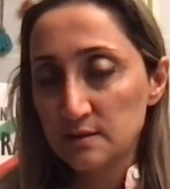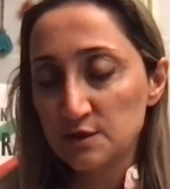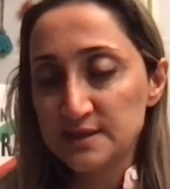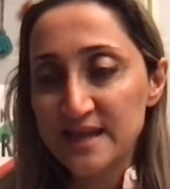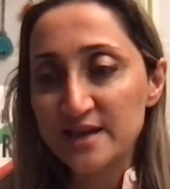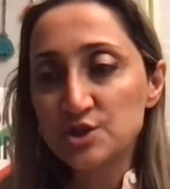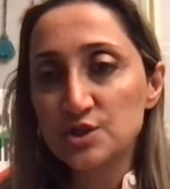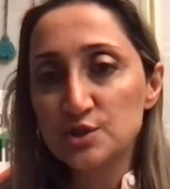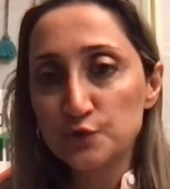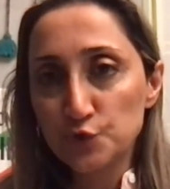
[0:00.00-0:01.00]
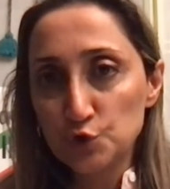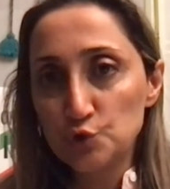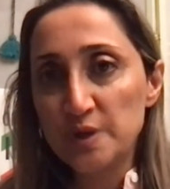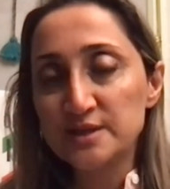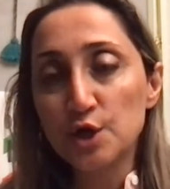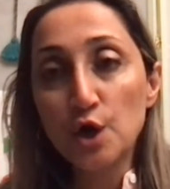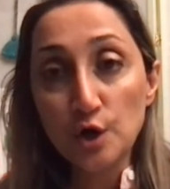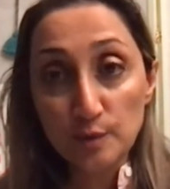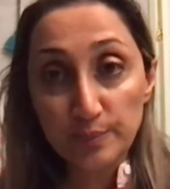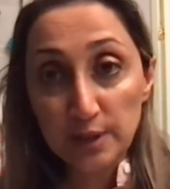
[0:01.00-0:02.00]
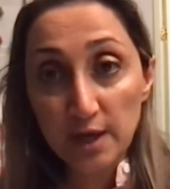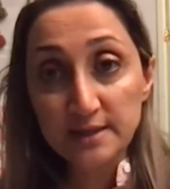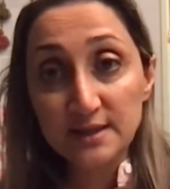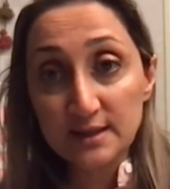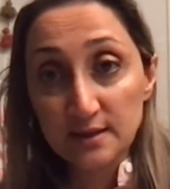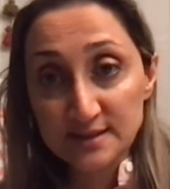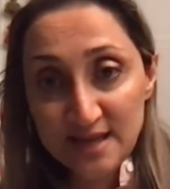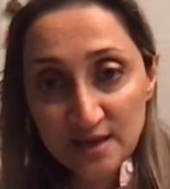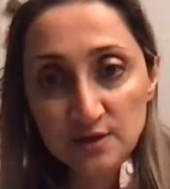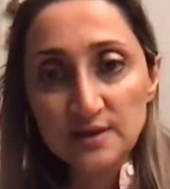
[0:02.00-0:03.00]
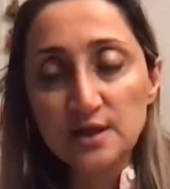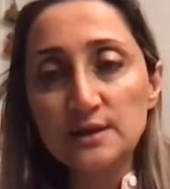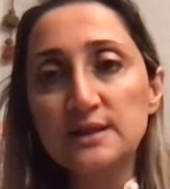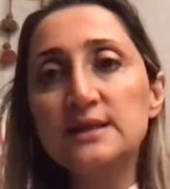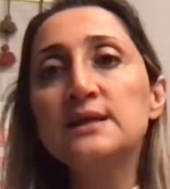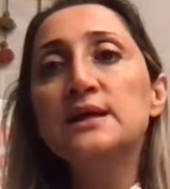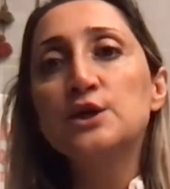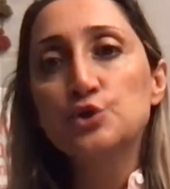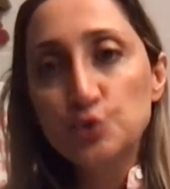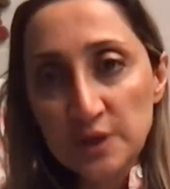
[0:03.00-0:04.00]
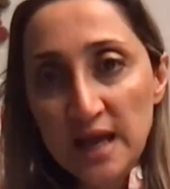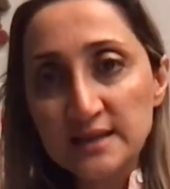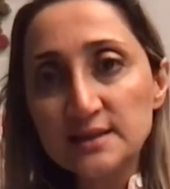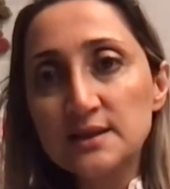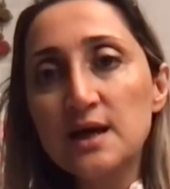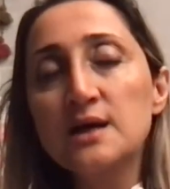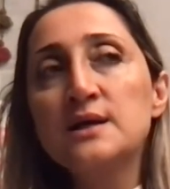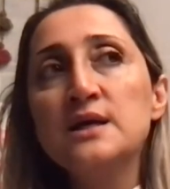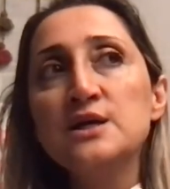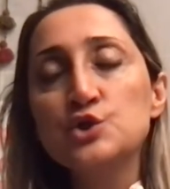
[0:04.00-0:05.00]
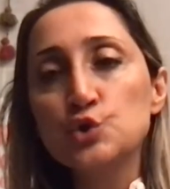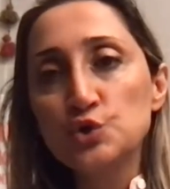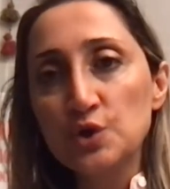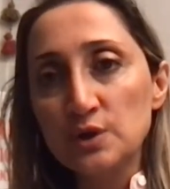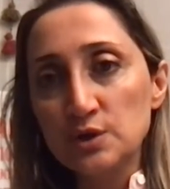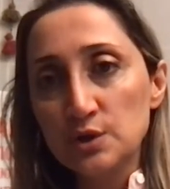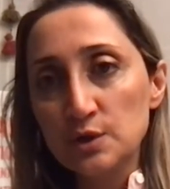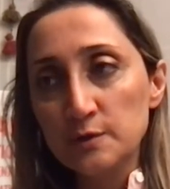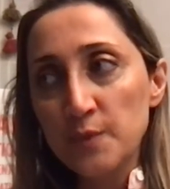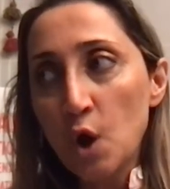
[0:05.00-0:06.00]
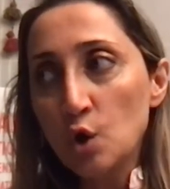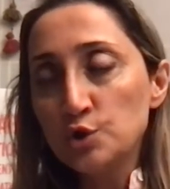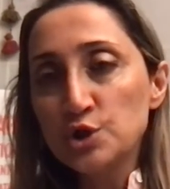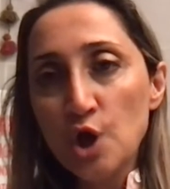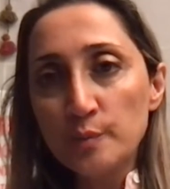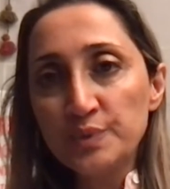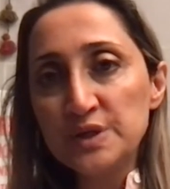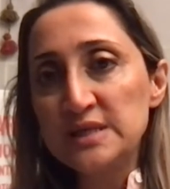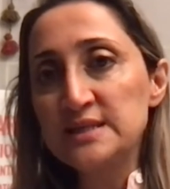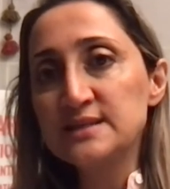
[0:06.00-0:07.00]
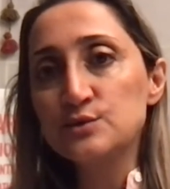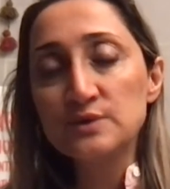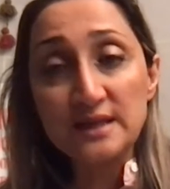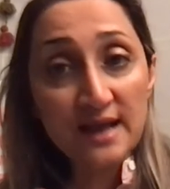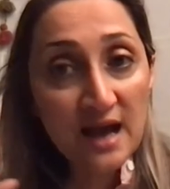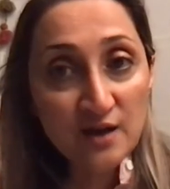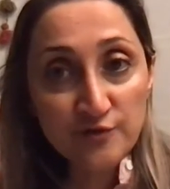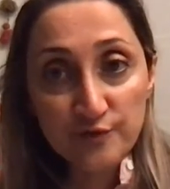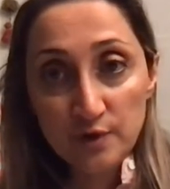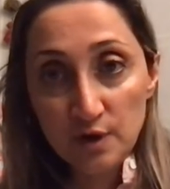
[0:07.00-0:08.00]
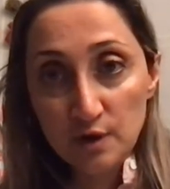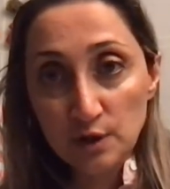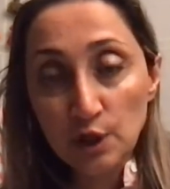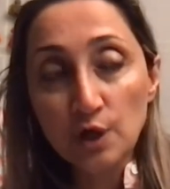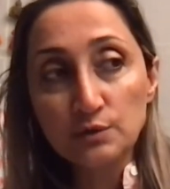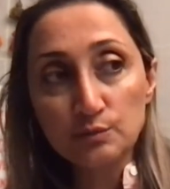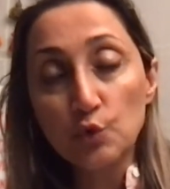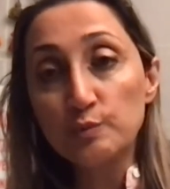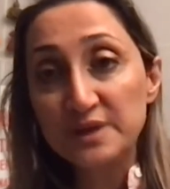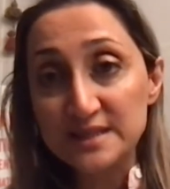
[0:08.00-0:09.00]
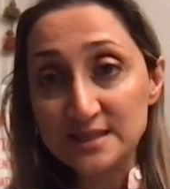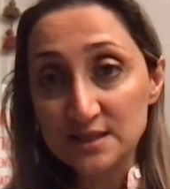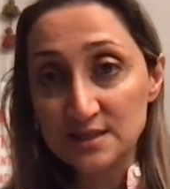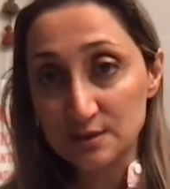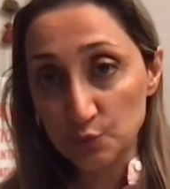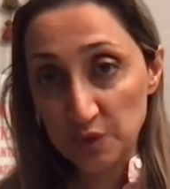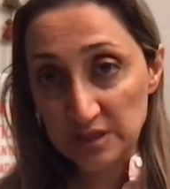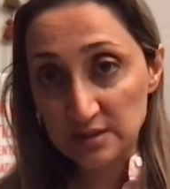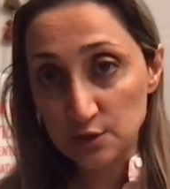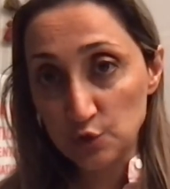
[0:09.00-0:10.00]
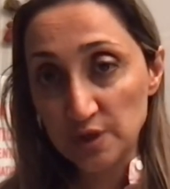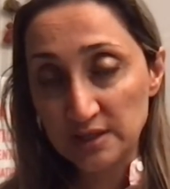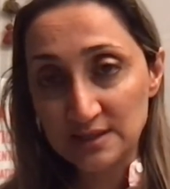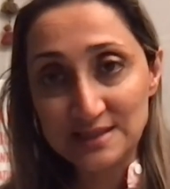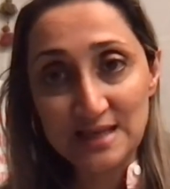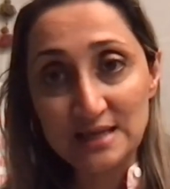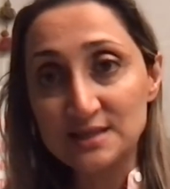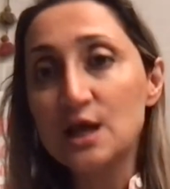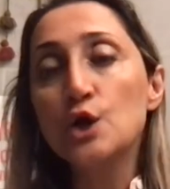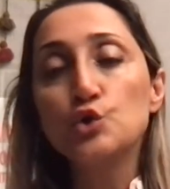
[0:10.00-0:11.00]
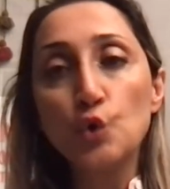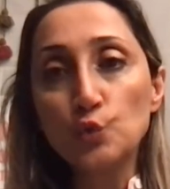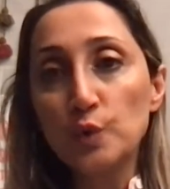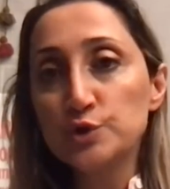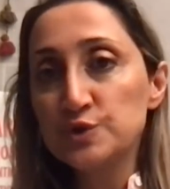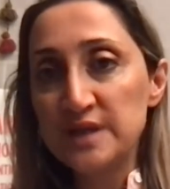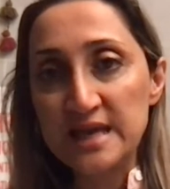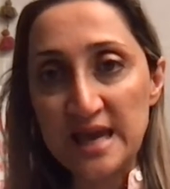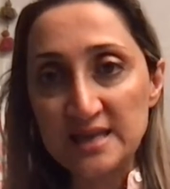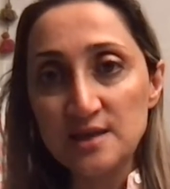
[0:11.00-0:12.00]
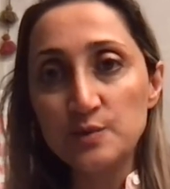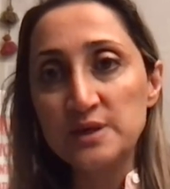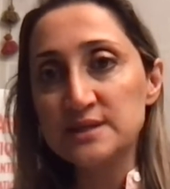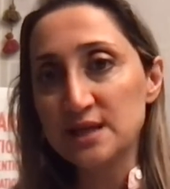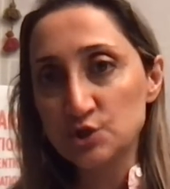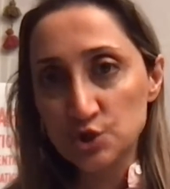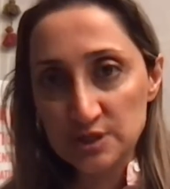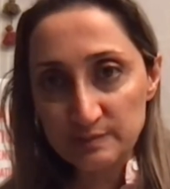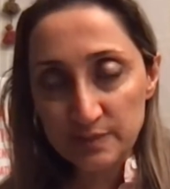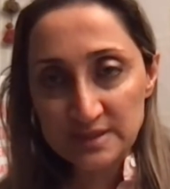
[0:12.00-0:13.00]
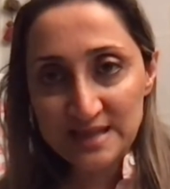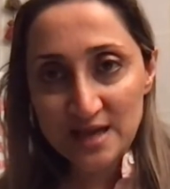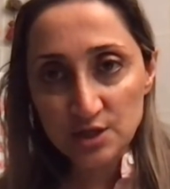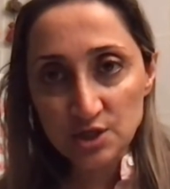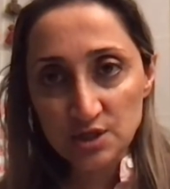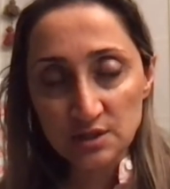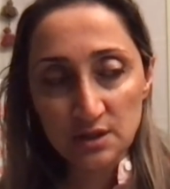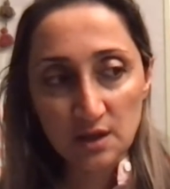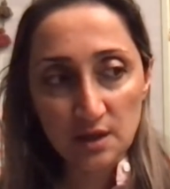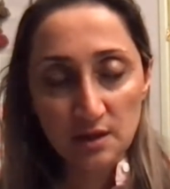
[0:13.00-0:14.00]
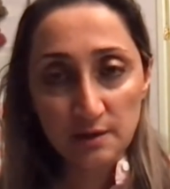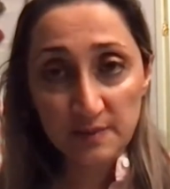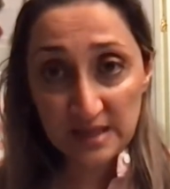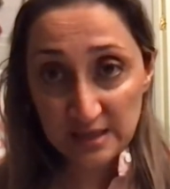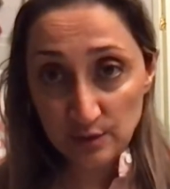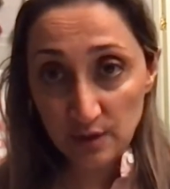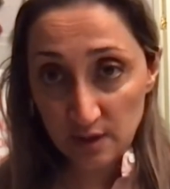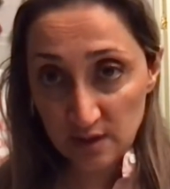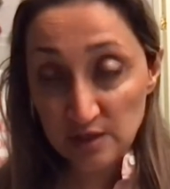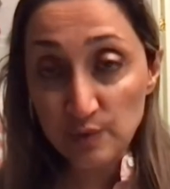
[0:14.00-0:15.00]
the sanctions of the U S are applied secondarily to Canada. So the, the all the companies that have a lot more business with United States don't want to take any risk and just sanction uh, uh,